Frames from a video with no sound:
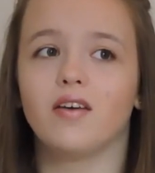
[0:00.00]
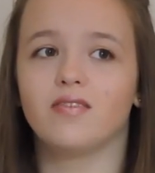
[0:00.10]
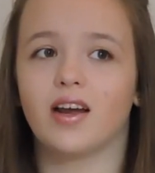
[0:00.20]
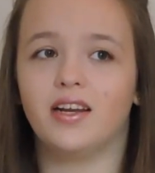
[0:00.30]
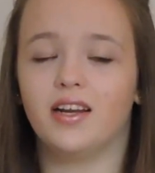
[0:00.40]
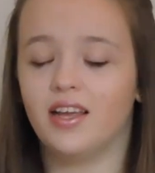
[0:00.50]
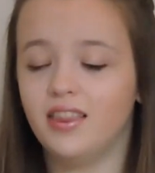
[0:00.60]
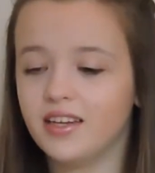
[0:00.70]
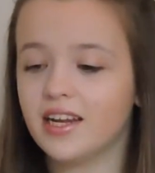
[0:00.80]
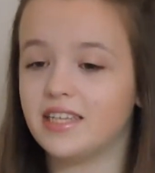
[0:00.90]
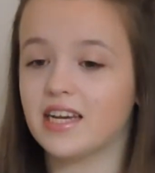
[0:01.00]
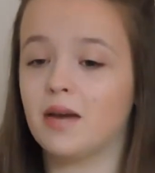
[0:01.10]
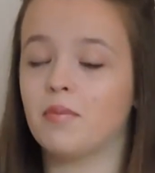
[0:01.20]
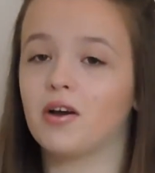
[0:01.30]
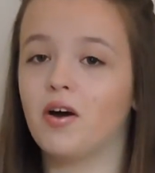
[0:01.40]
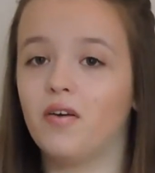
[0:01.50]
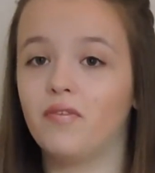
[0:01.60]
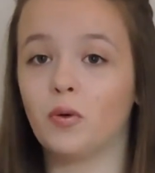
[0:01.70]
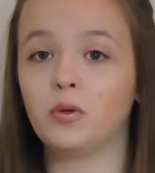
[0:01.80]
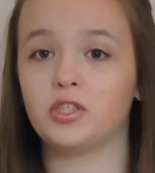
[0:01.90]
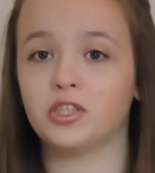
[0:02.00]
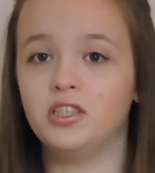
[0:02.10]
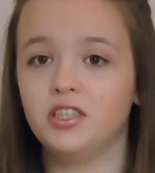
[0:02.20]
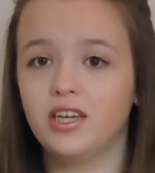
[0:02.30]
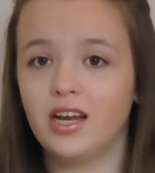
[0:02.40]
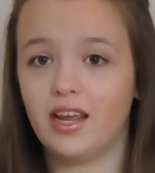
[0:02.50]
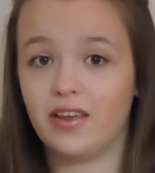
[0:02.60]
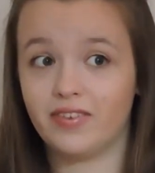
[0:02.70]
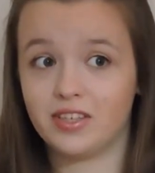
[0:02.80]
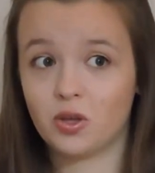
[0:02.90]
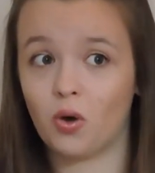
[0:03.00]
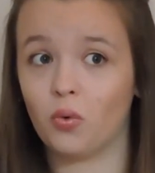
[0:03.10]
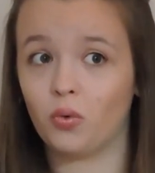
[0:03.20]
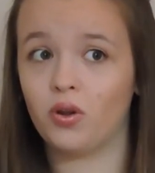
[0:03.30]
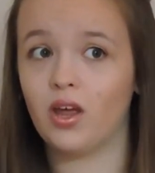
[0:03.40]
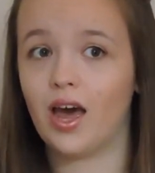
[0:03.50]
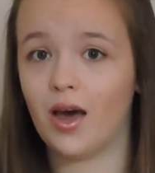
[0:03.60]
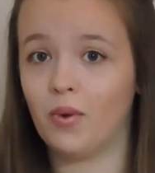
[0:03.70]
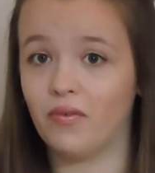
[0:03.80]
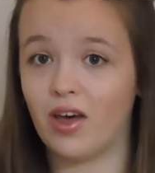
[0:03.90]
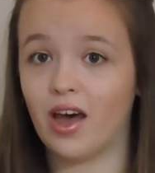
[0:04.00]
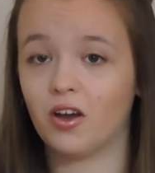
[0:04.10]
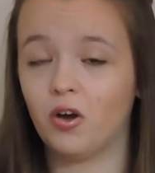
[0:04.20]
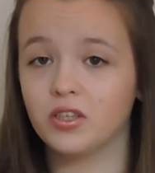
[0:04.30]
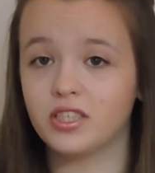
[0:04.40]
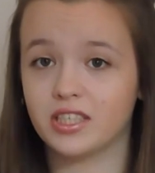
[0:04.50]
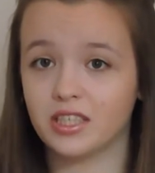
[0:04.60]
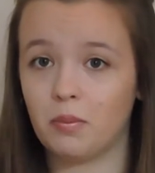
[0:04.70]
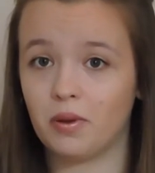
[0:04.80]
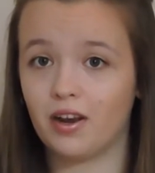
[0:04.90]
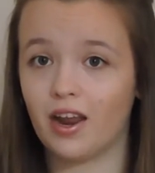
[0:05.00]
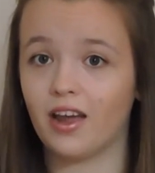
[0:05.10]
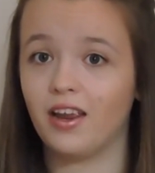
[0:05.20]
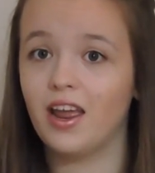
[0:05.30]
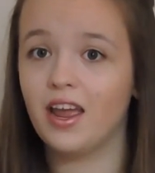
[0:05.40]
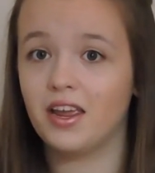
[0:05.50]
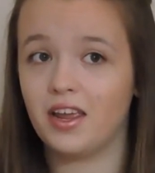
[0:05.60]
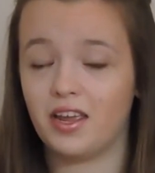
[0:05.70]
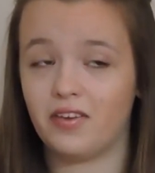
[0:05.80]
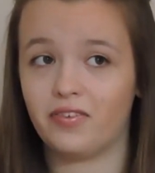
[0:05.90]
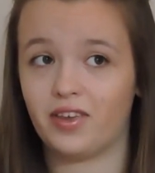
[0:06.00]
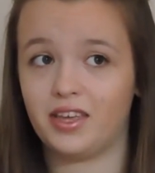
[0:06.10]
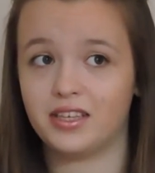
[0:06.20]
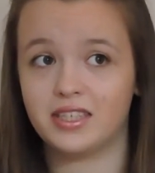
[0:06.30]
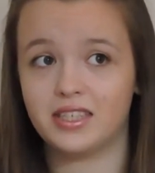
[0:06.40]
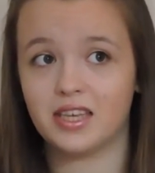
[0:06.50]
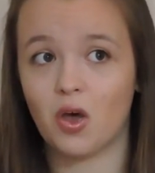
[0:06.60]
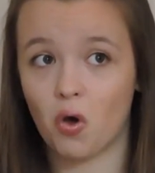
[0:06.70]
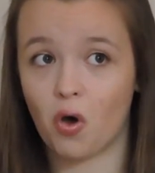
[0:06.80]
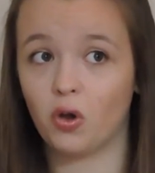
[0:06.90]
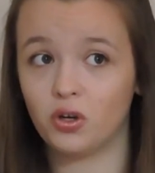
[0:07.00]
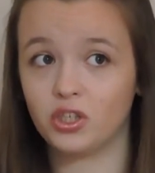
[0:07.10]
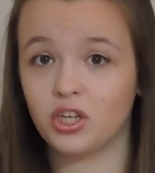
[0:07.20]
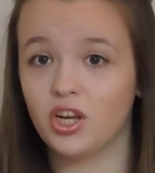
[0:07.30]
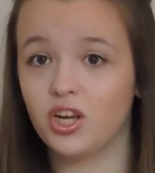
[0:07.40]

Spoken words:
Right, in the daytime I can't function if it's cold. However, I can't sleep at night if it's hot.